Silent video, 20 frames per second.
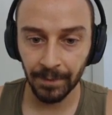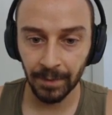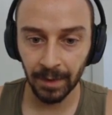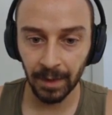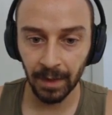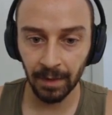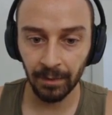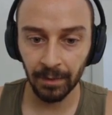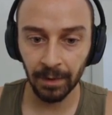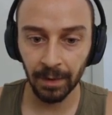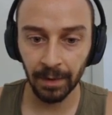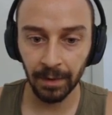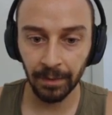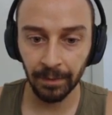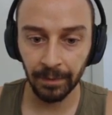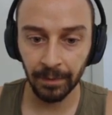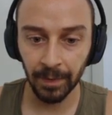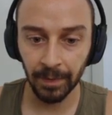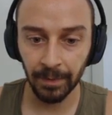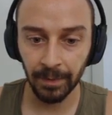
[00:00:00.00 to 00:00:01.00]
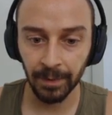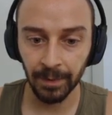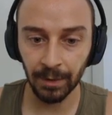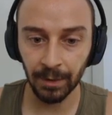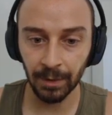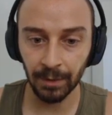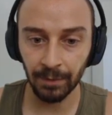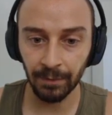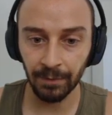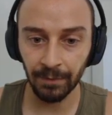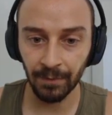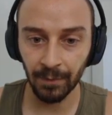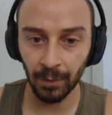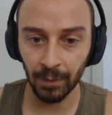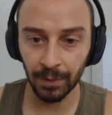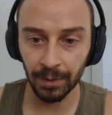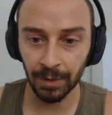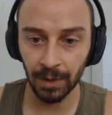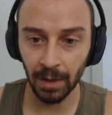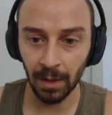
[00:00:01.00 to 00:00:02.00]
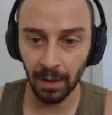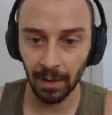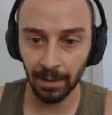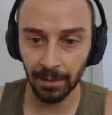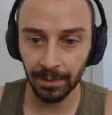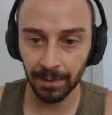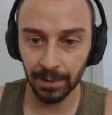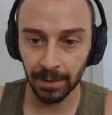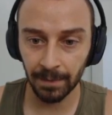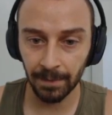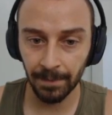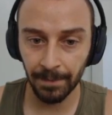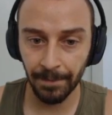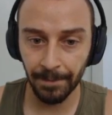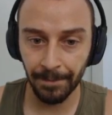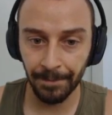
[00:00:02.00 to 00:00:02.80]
Can't really. I mean, you could force comps,